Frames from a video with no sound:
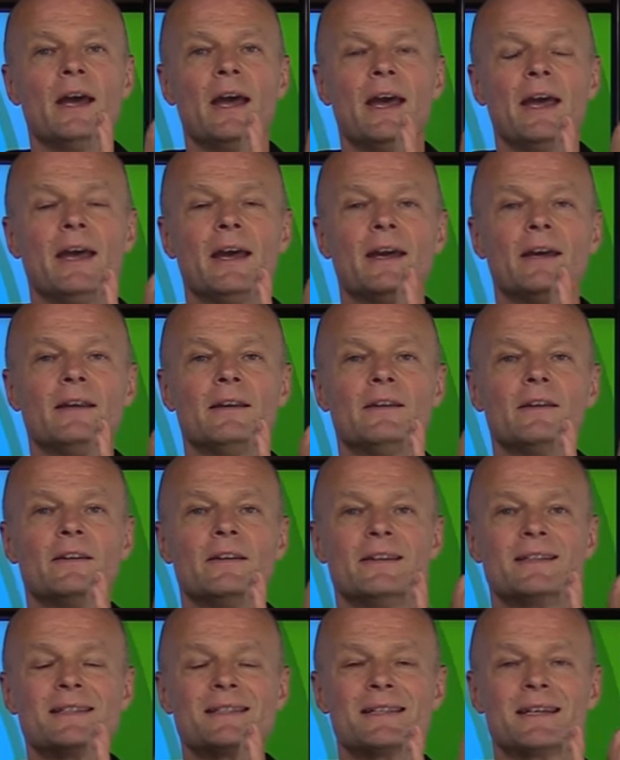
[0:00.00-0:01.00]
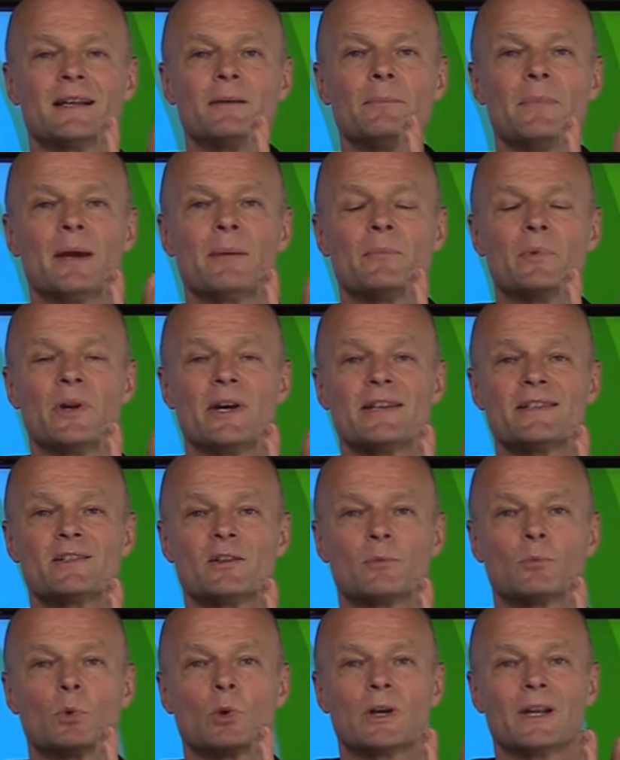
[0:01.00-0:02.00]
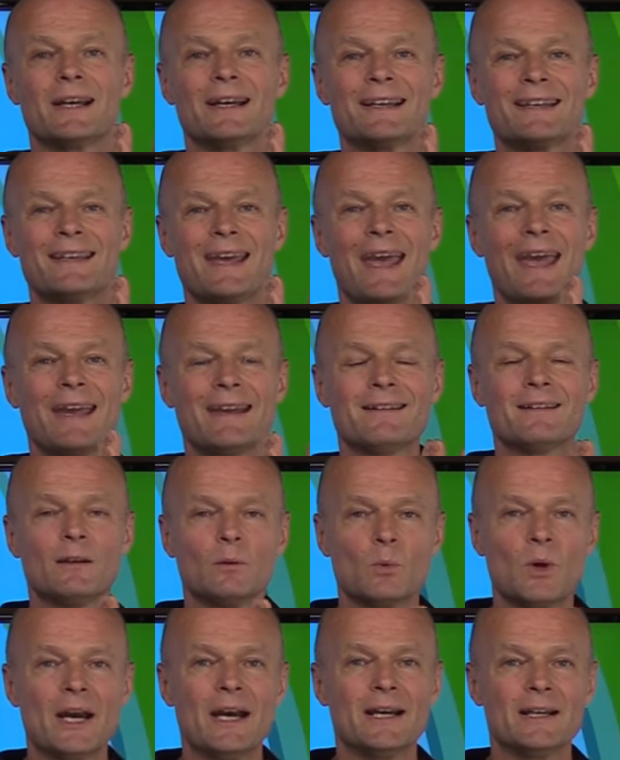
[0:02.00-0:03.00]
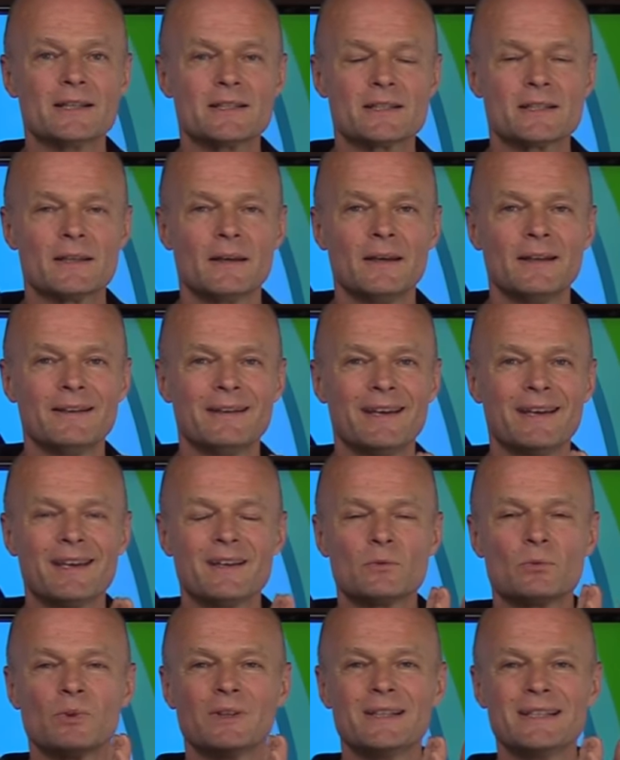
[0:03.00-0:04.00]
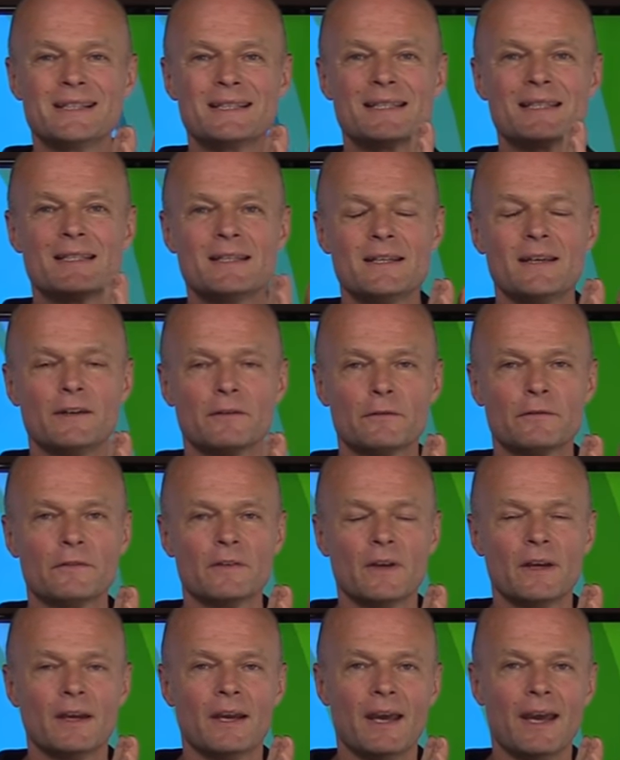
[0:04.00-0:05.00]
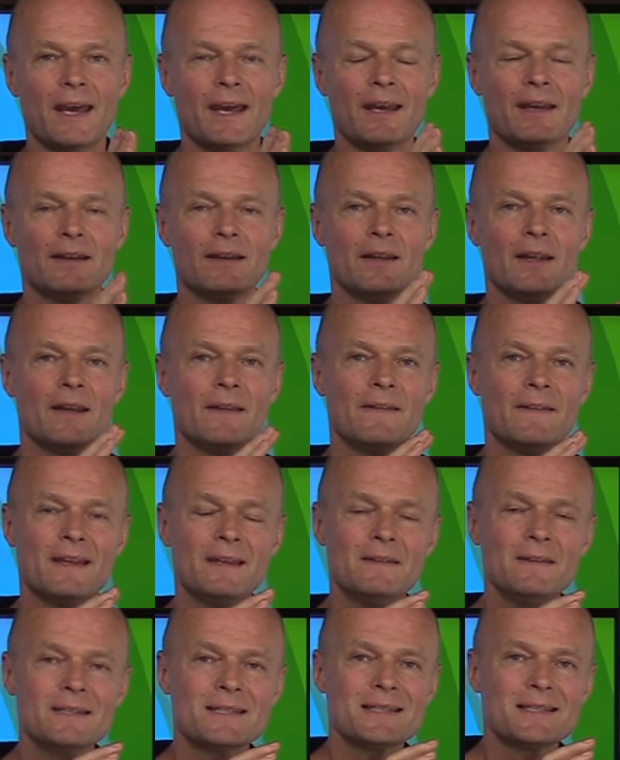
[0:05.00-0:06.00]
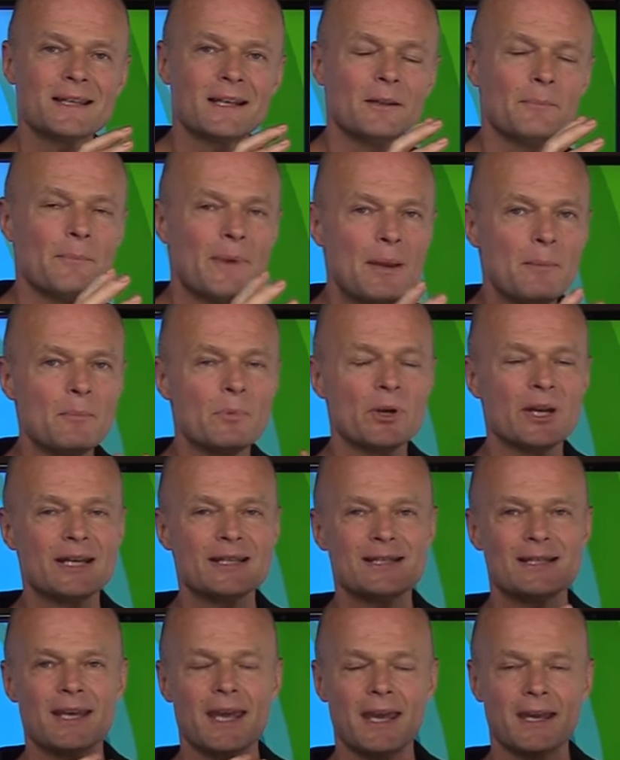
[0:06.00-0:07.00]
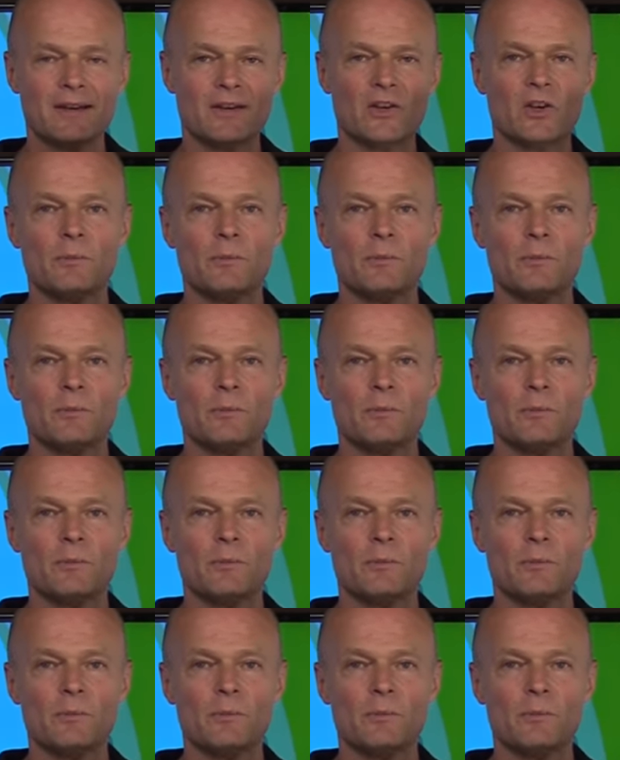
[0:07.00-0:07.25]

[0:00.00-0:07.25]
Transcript: and the cell membranes are more like candle wax. They get really stiff. And then the cell membranes can't